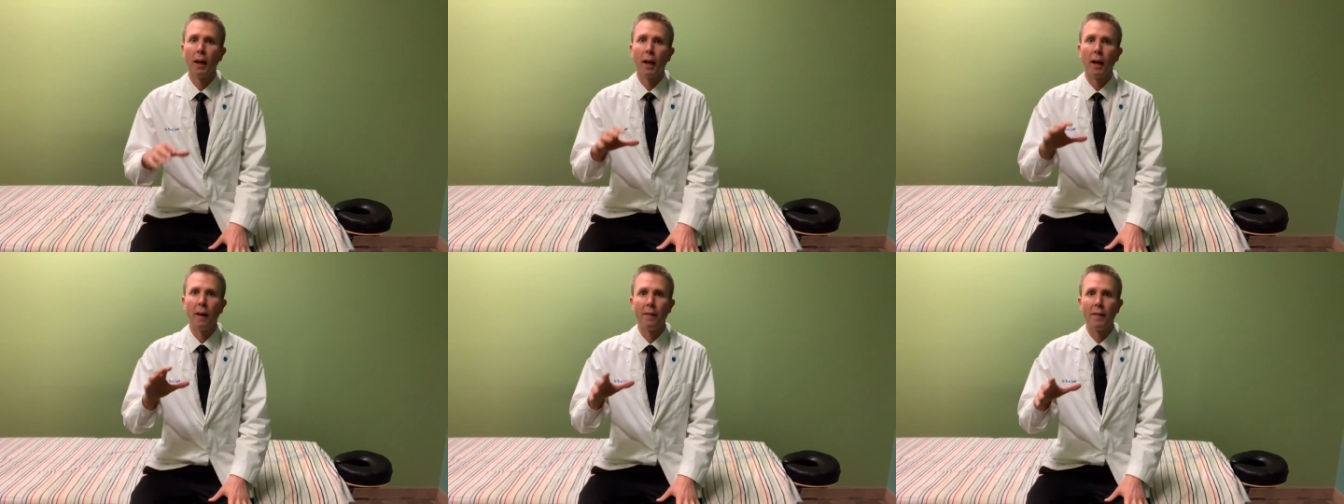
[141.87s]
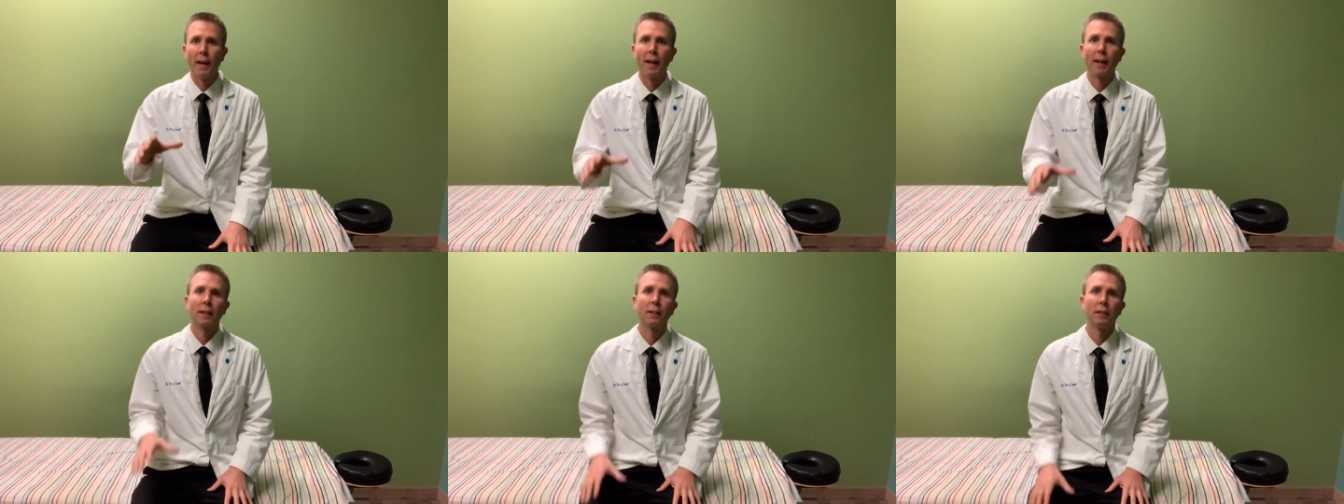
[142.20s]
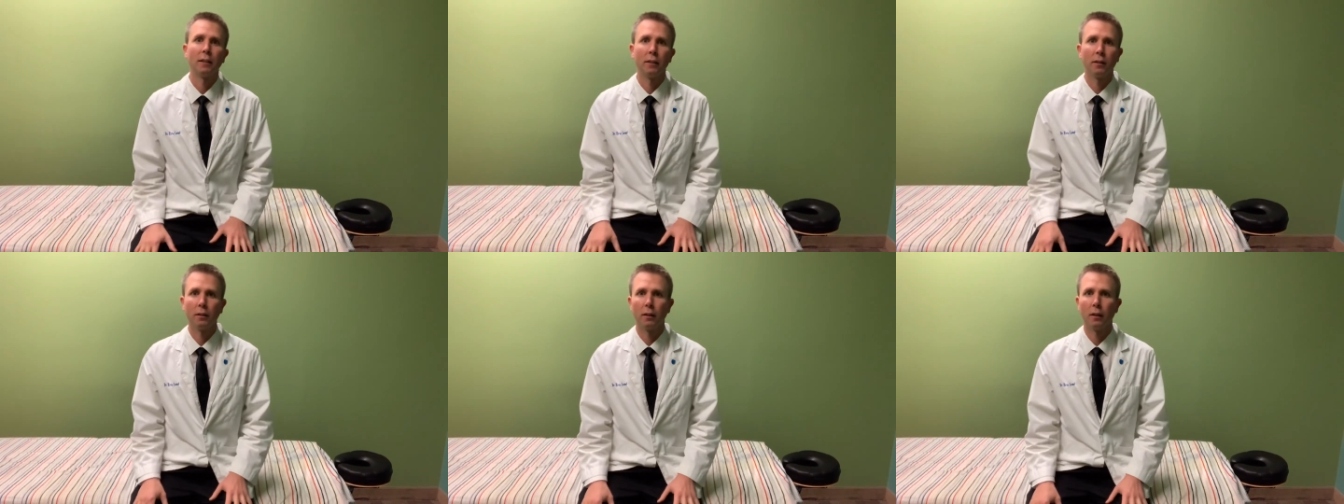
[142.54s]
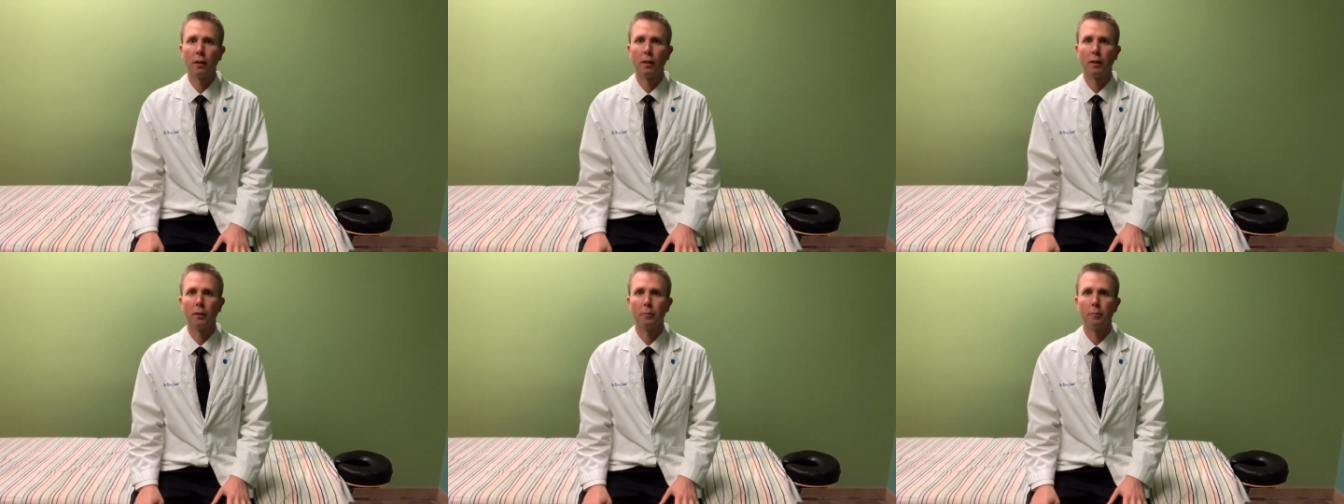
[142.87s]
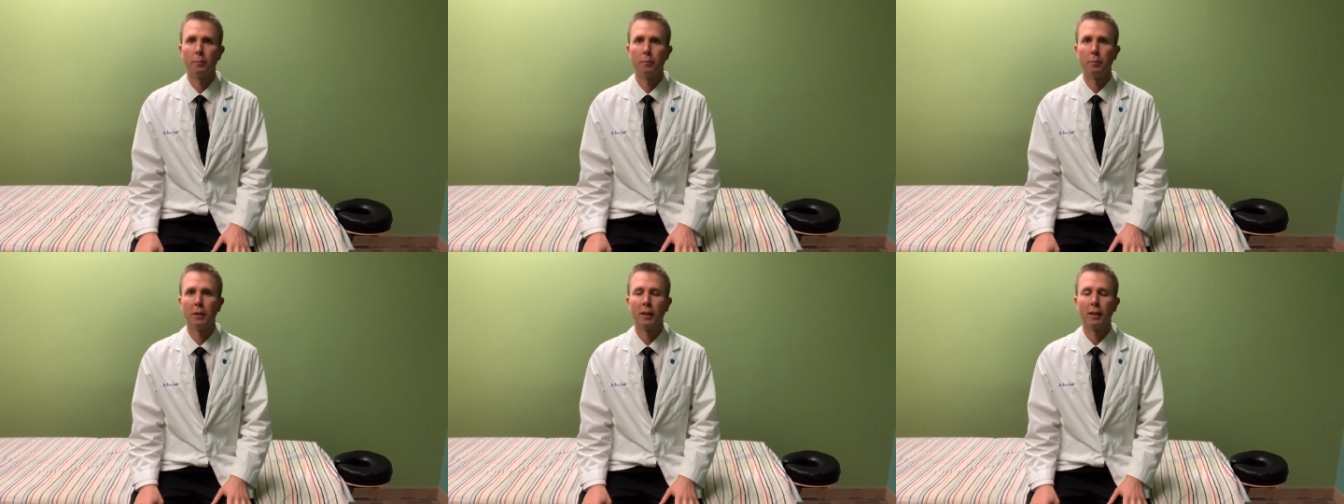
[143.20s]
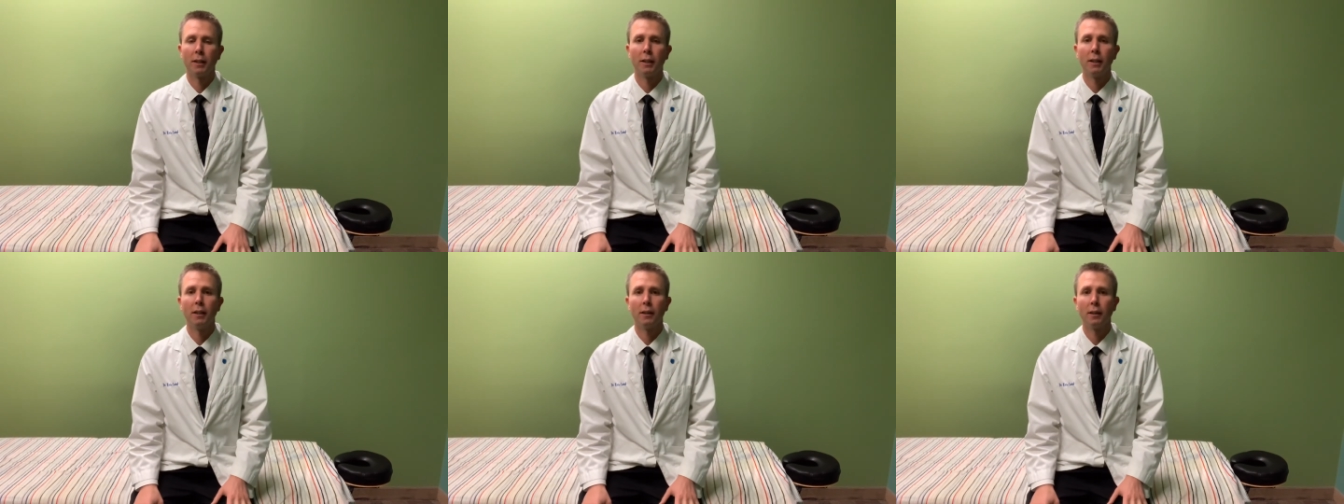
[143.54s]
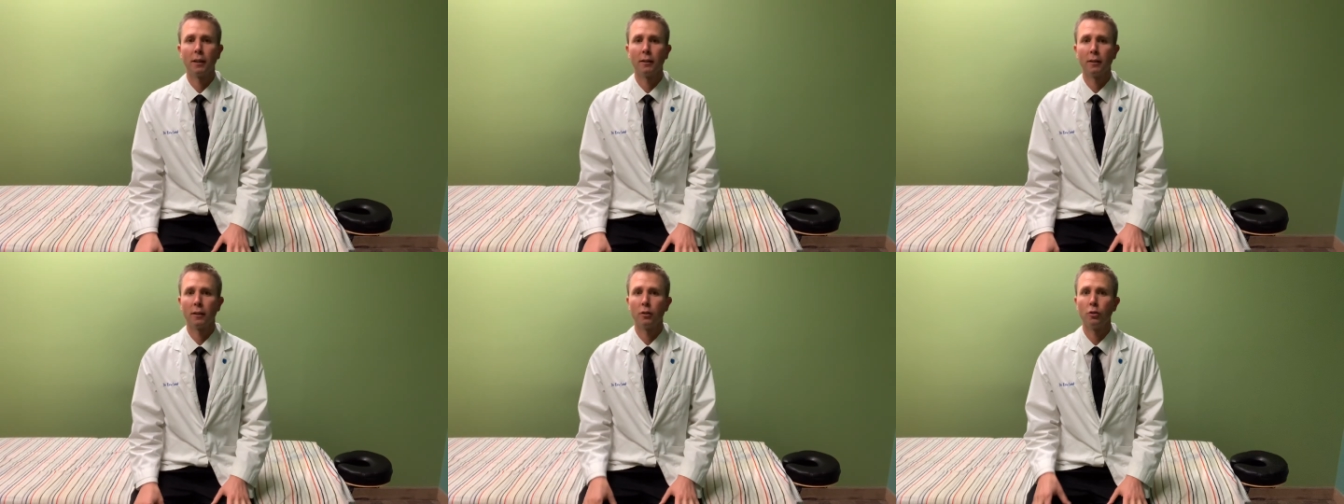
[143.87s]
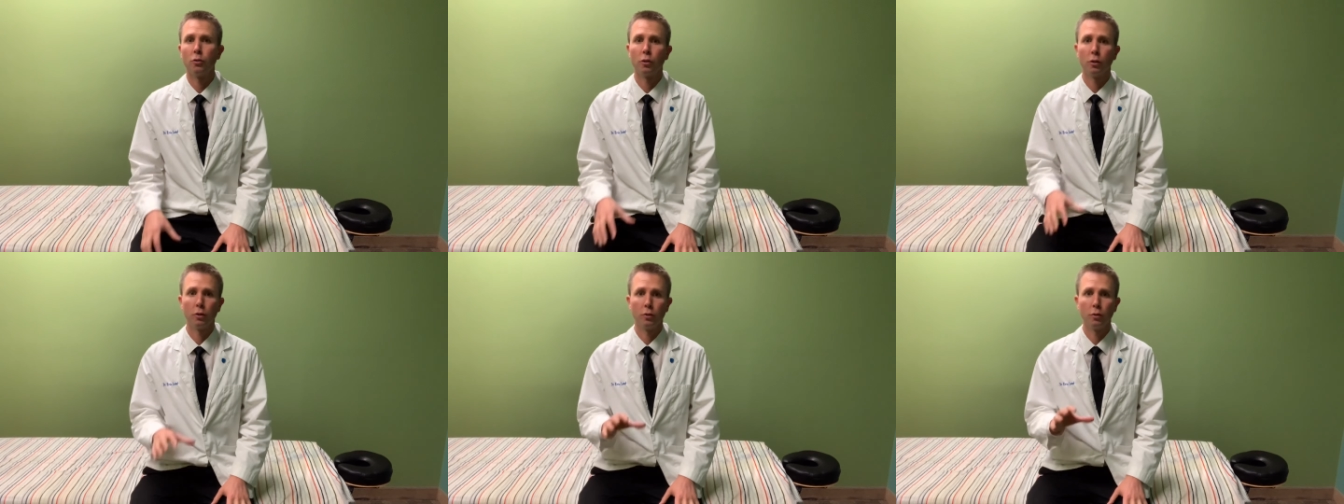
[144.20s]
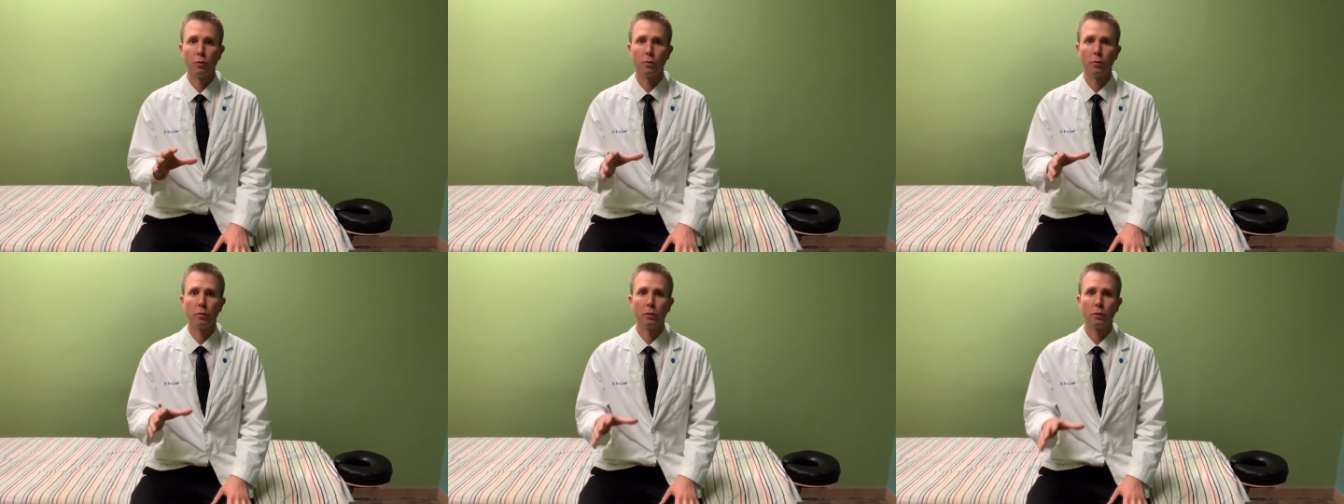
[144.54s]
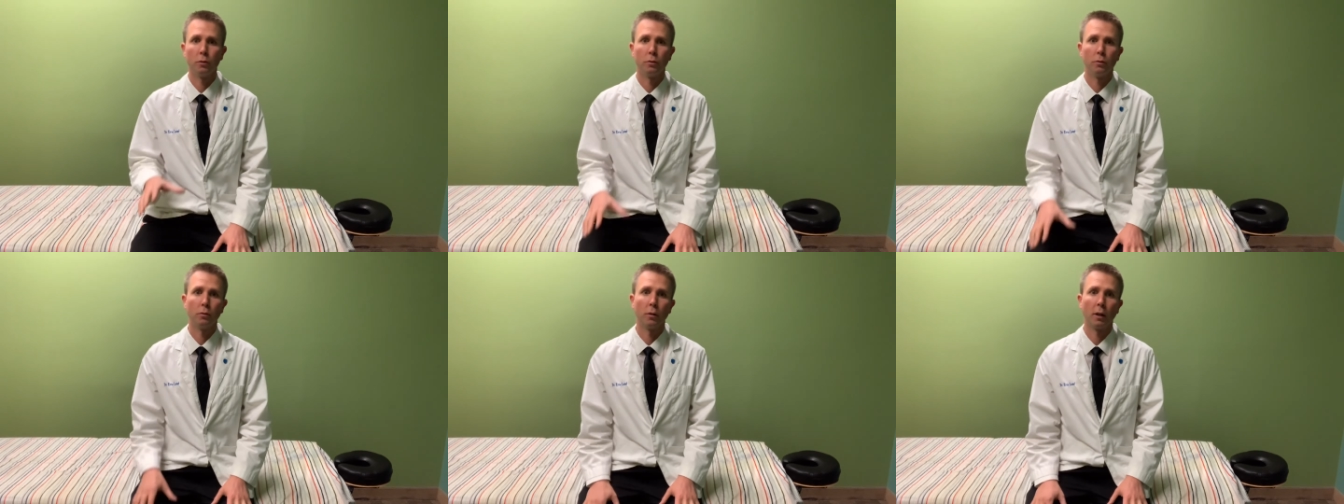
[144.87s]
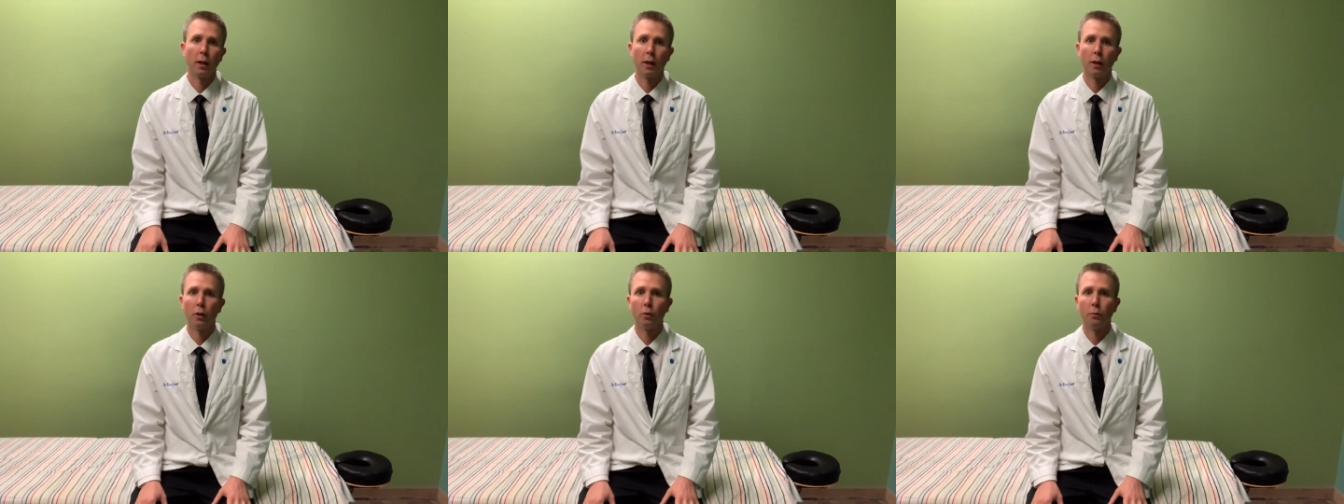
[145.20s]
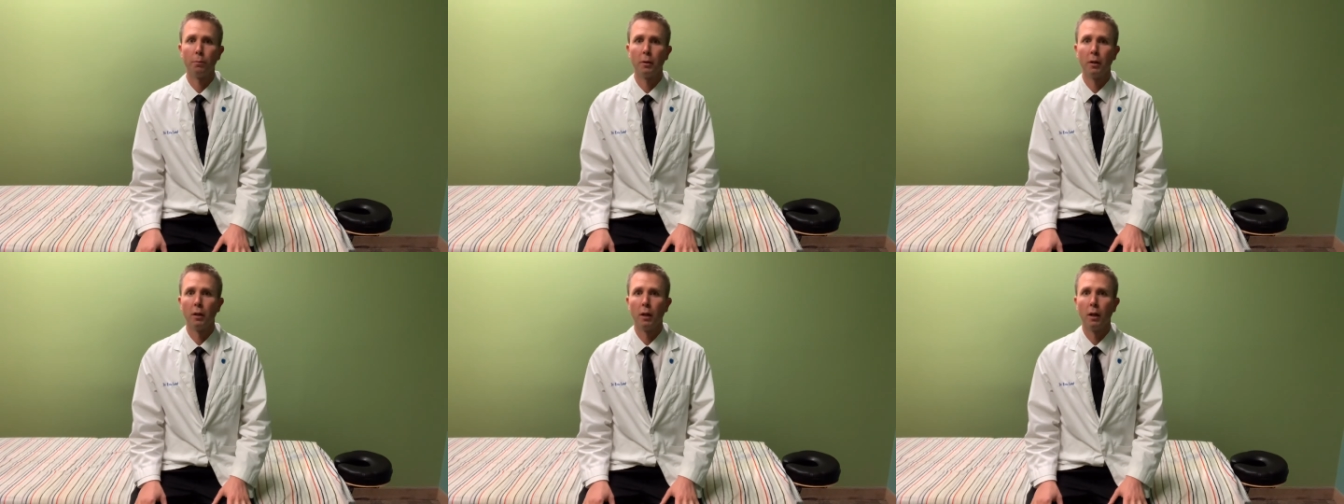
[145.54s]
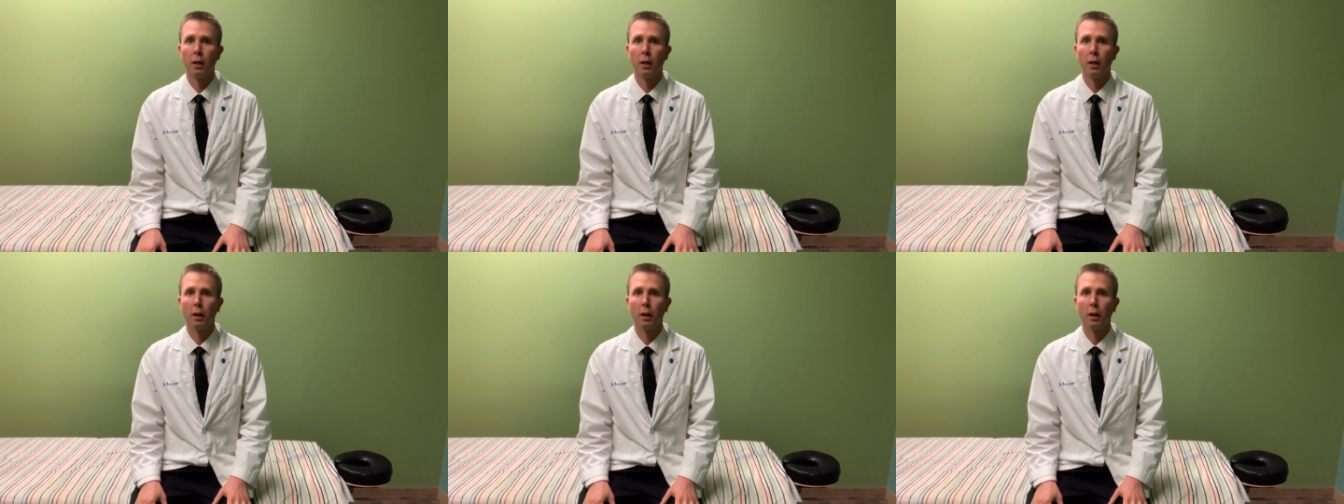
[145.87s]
And that can um, be a key thing that you can do to help